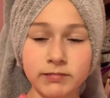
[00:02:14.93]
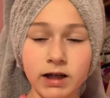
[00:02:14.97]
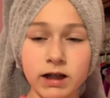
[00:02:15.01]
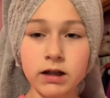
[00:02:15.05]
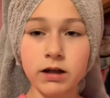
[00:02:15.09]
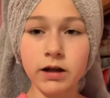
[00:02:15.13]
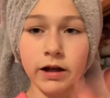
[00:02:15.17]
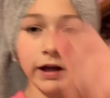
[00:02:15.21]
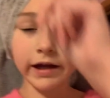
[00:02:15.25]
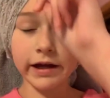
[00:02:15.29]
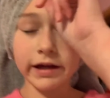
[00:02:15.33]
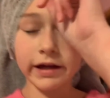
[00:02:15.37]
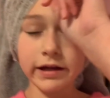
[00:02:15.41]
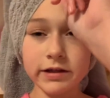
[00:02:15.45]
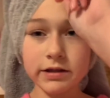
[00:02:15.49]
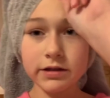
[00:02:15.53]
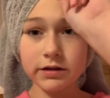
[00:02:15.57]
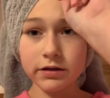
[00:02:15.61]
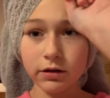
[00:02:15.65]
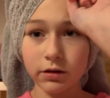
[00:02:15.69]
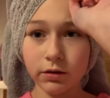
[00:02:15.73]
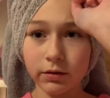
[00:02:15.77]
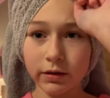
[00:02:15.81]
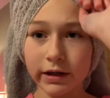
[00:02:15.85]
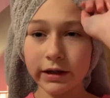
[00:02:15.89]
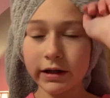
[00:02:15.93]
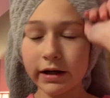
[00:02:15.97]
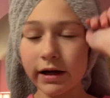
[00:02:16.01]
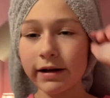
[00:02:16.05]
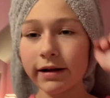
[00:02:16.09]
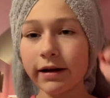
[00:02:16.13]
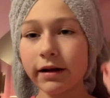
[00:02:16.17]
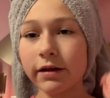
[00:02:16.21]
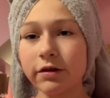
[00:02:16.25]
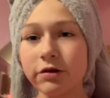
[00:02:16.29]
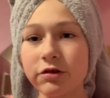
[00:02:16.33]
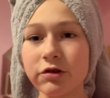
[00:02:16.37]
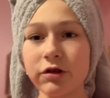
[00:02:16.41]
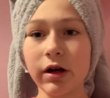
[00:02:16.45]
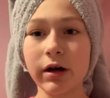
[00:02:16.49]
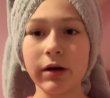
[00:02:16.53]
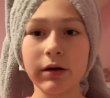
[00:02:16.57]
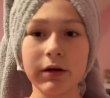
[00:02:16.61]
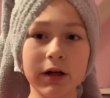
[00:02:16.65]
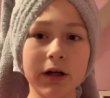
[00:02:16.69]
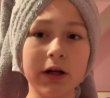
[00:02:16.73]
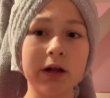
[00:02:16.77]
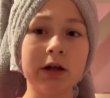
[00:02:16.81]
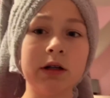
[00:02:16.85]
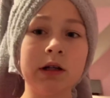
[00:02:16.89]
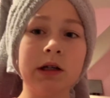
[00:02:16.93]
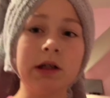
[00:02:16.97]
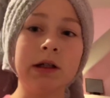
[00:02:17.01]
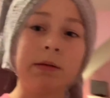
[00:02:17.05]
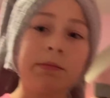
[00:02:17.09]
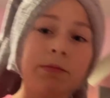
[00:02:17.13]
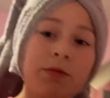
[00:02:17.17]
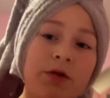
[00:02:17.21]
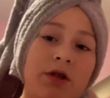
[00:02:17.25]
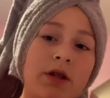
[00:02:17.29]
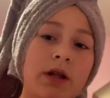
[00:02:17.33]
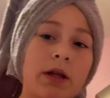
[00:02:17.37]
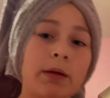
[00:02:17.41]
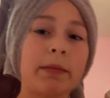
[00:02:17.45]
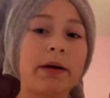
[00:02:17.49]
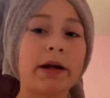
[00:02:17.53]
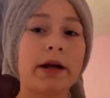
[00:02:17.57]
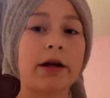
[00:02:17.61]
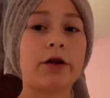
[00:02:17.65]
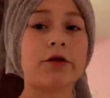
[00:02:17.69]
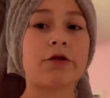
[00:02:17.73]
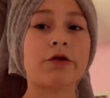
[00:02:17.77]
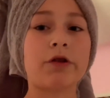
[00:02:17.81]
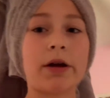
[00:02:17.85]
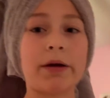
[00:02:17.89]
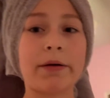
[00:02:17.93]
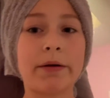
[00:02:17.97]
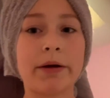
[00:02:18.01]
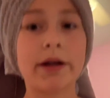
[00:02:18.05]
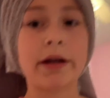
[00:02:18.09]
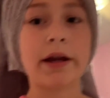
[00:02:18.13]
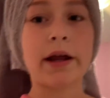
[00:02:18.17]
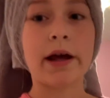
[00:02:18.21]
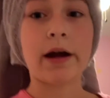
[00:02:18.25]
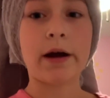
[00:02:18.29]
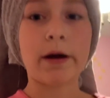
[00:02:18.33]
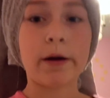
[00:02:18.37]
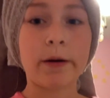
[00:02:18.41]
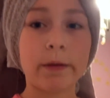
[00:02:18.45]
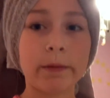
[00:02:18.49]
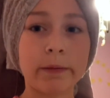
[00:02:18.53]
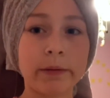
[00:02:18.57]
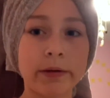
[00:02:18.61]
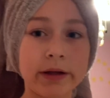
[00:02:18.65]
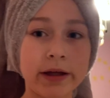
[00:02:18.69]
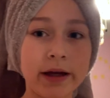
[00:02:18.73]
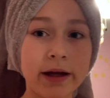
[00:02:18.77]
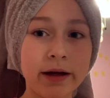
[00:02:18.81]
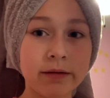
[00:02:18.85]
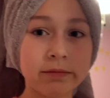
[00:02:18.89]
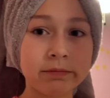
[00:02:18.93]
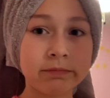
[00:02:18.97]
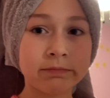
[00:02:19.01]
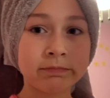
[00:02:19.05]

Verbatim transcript: Okay, so I got out of the shower, just letting my hair dry right now, and yeah.